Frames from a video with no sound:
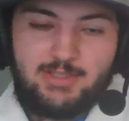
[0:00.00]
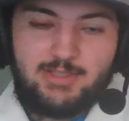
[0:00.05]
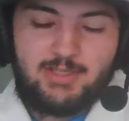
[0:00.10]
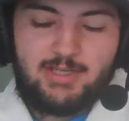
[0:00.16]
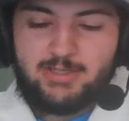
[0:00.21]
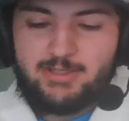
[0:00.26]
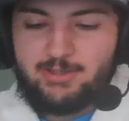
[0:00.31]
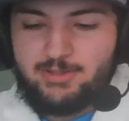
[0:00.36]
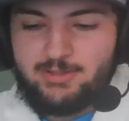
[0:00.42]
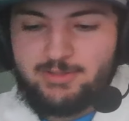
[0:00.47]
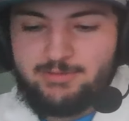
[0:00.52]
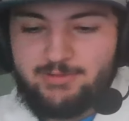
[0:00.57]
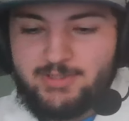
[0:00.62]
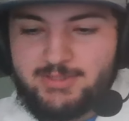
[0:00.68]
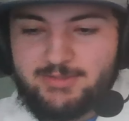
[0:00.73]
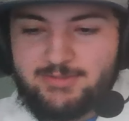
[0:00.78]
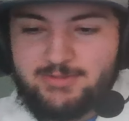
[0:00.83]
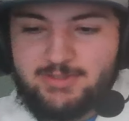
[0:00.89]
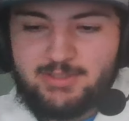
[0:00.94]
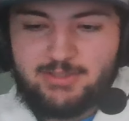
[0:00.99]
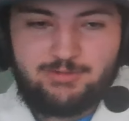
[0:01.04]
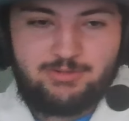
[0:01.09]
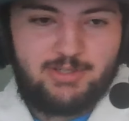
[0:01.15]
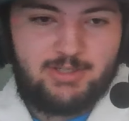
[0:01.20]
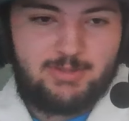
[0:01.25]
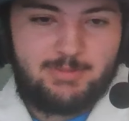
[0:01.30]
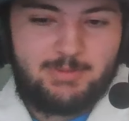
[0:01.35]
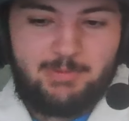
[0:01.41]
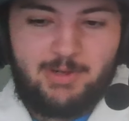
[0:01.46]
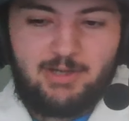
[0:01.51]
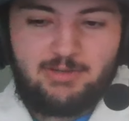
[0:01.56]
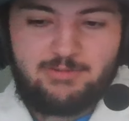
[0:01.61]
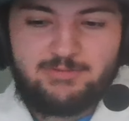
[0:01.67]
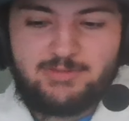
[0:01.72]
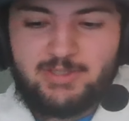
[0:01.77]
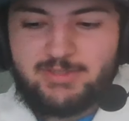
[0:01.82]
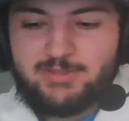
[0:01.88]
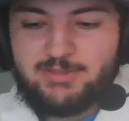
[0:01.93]
yeah, Gardevoir is incredibly
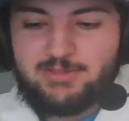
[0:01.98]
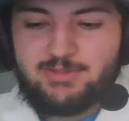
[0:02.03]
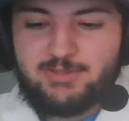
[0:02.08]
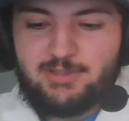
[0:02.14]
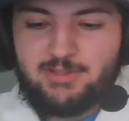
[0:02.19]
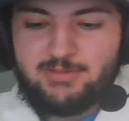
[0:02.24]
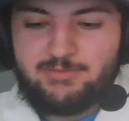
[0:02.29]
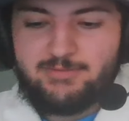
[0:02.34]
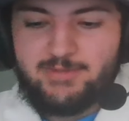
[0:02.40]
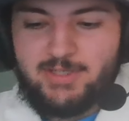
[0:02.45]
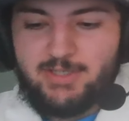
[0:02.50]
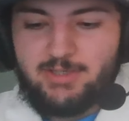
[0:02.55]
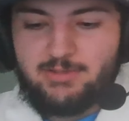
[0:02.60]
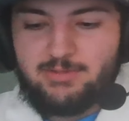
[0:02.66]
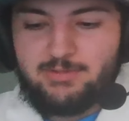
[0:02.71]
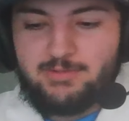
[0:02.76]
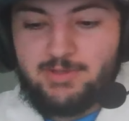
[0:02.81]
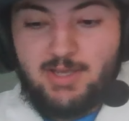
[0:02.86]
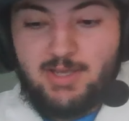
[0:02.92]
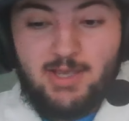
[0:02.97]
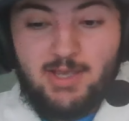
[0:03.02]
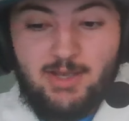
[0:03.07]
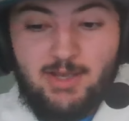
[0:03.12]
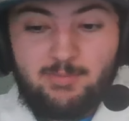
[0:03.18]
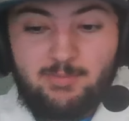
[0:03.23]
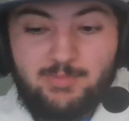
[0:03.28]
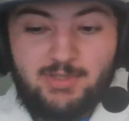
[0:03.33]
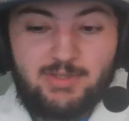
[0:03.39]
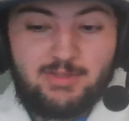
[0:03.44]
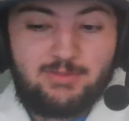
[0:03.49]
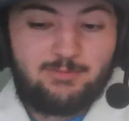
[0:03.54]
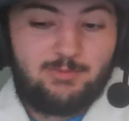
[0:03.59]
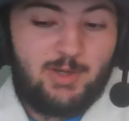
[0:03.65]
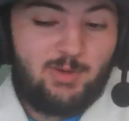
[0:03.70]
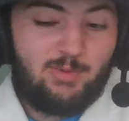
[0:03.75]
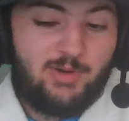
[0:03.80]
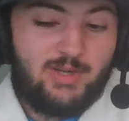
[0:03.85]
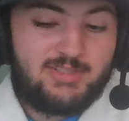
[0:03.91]
powerful, as you saw in the video.
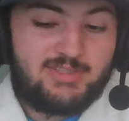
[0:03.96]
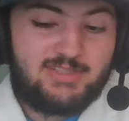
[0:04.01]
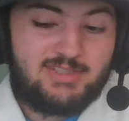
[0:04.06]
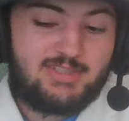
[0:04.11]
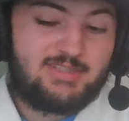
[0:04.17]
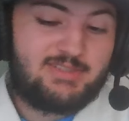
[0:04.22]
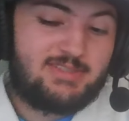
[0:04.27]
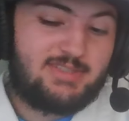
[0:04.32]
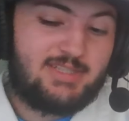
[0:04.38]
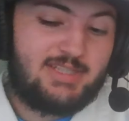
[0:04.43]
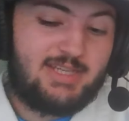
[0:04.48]
But Rayquaza is